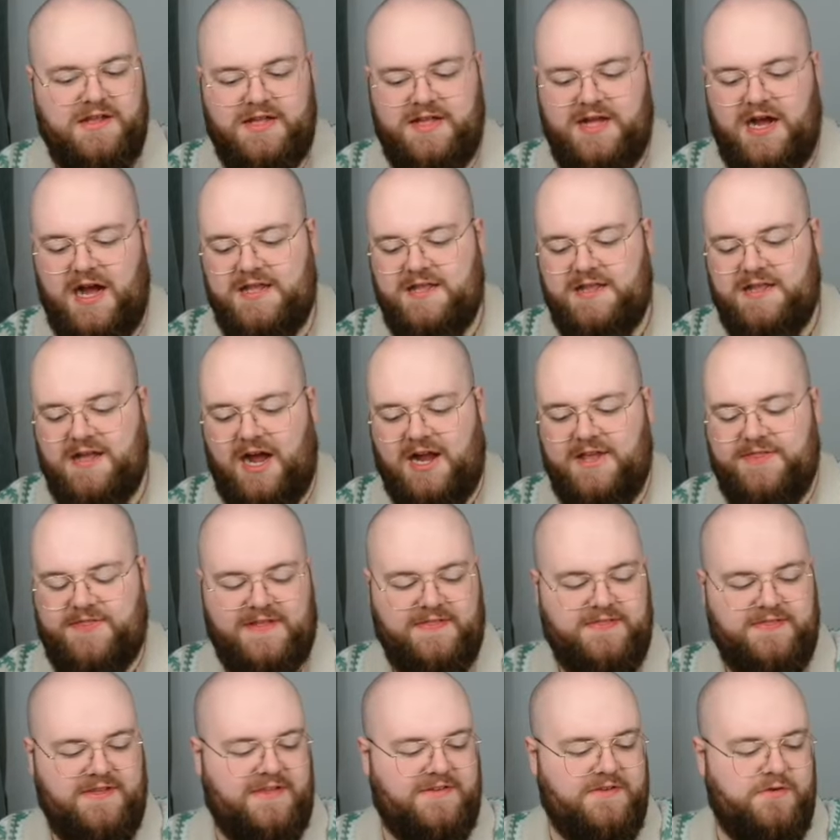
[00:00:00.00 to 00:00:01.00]
I
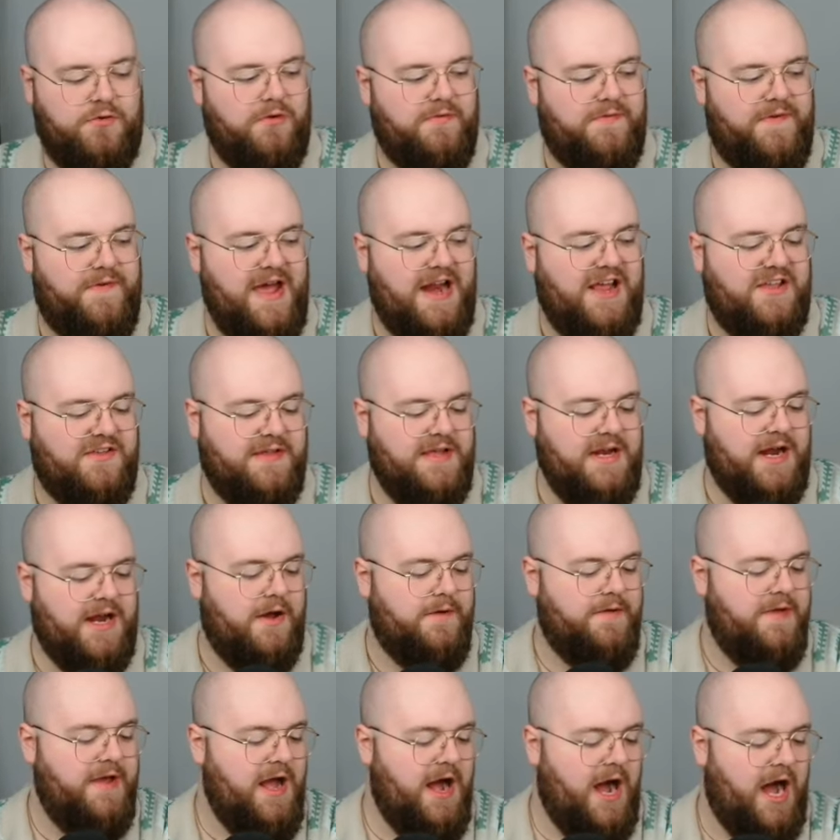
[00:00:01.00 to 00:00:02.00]
think these are all fairly,
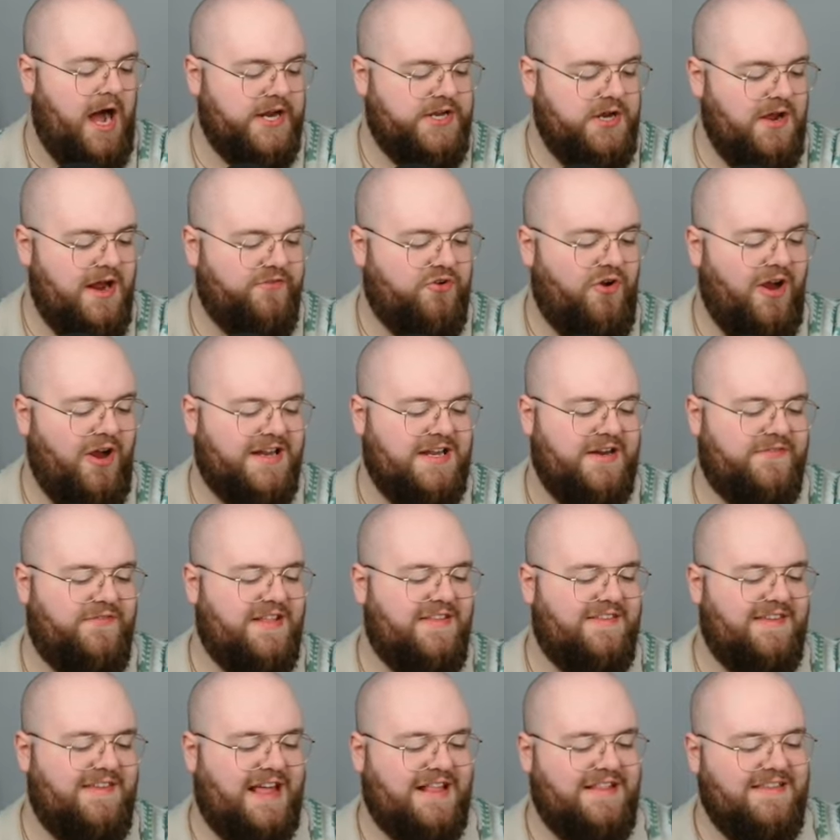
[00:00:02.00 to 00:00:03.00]
I don't have a great deal
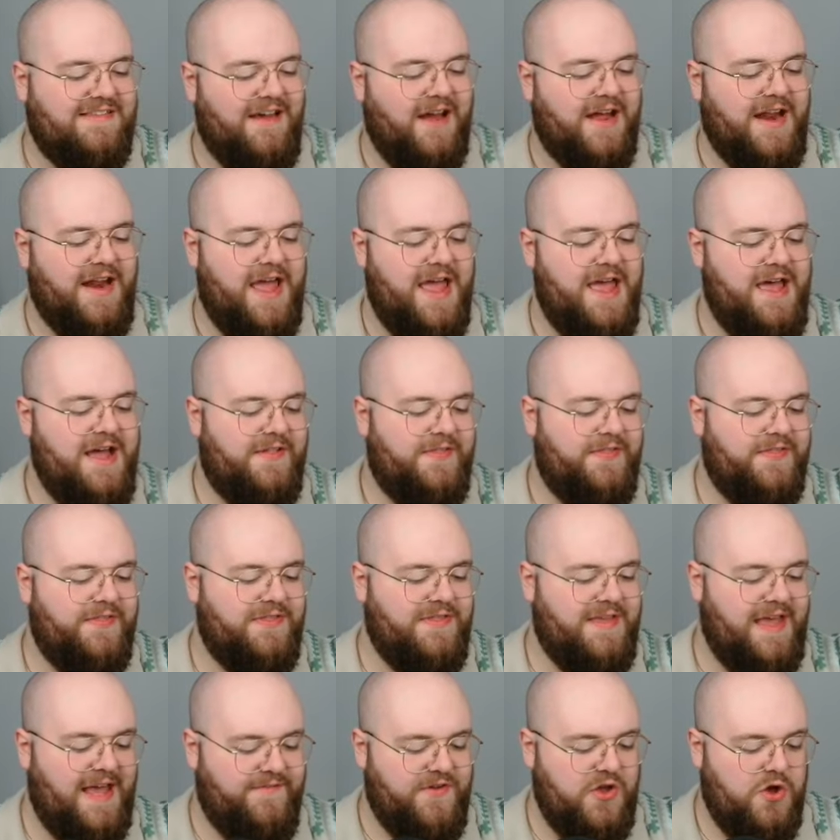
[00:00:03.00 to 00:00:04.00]
of insight here.
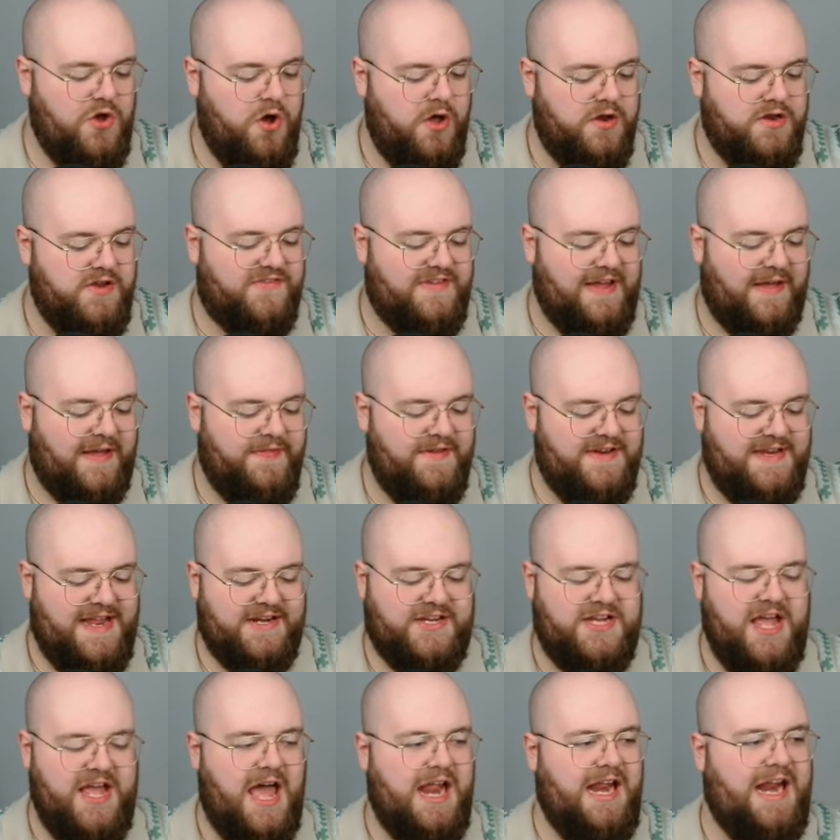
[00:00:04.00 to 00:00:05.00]
If you understand the
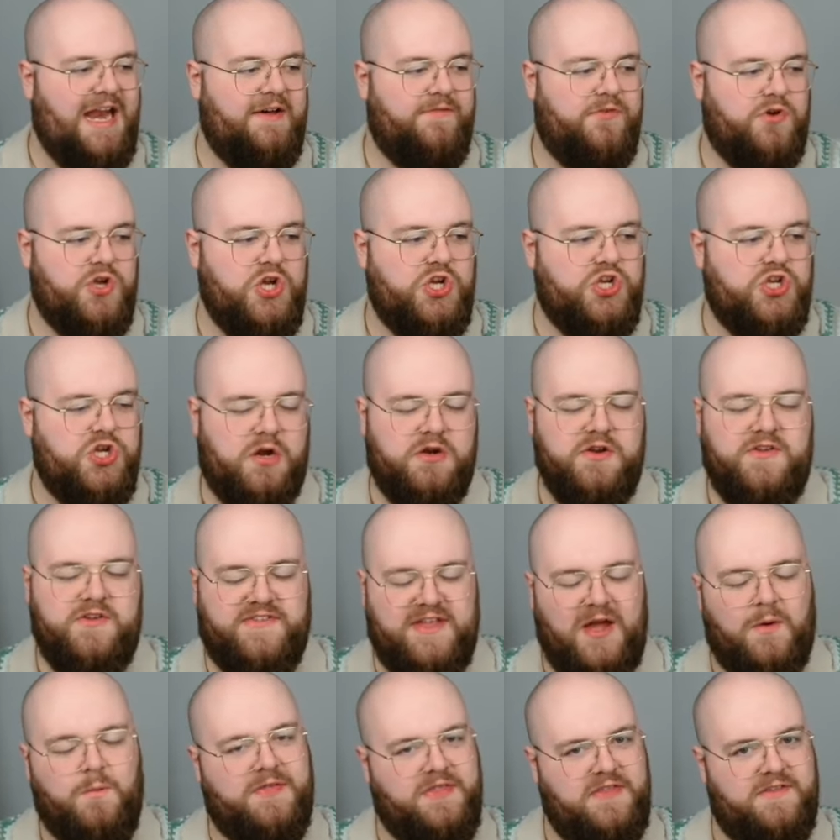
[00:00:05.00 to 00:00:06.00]
deck to any level, you should
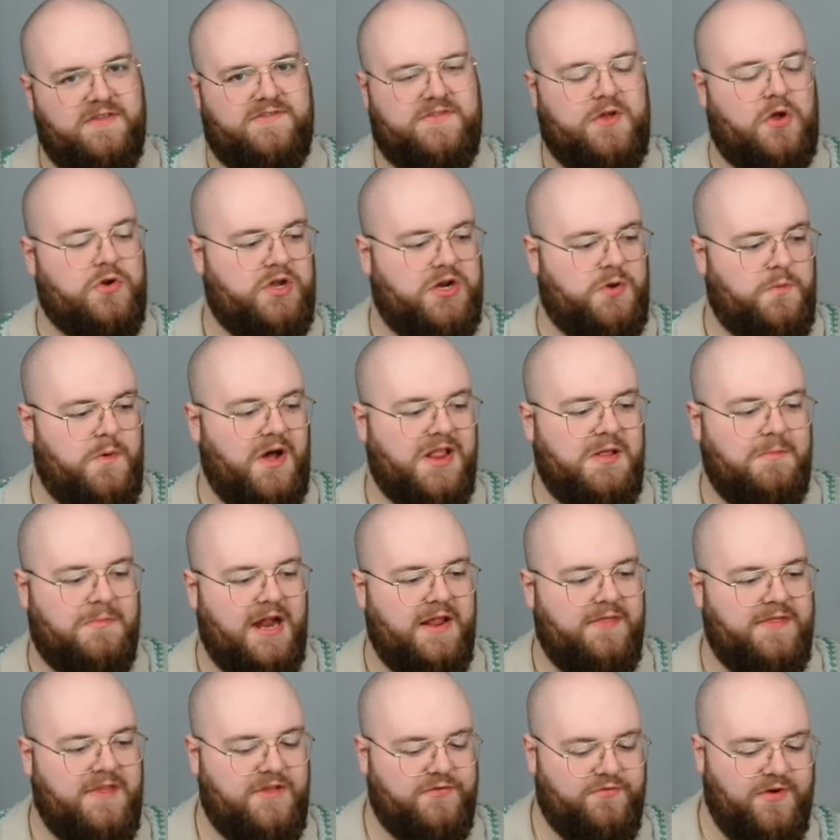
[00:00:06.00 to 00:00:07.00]
understand why this is so good and why they
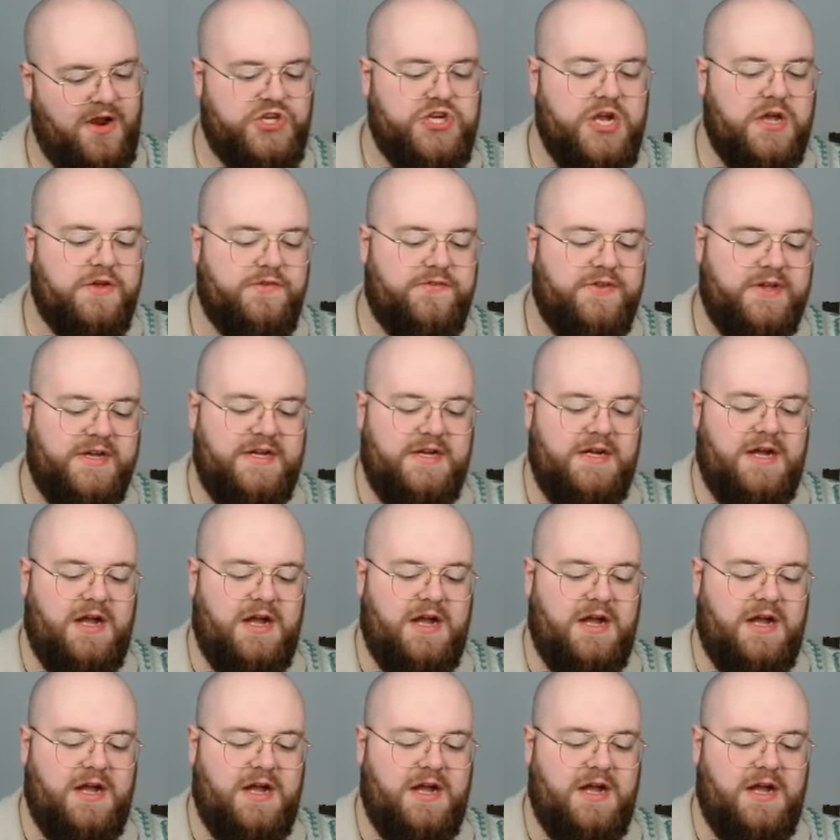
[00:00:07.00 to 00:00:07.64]
played at these ratios.